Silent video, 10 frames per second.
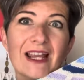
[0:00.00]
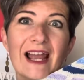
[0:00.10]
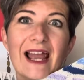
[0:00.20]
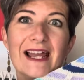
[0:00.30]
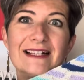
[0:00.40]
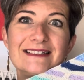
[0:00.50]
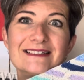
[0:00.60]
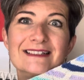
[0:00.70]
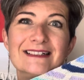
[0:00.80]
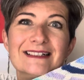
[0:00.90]
and
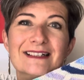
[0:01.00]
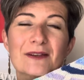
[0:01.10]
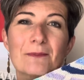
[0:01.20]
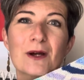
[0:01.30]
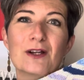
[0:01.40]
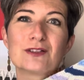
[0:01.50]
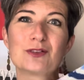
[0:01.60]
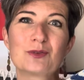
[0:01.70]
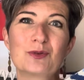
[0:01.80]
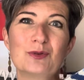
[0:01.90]
uh, the
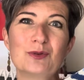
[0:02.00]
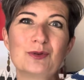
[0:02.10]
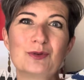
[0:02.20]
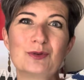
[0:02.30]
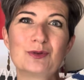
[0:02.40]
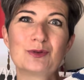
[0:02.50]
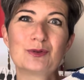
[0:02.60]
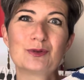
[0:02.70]
person who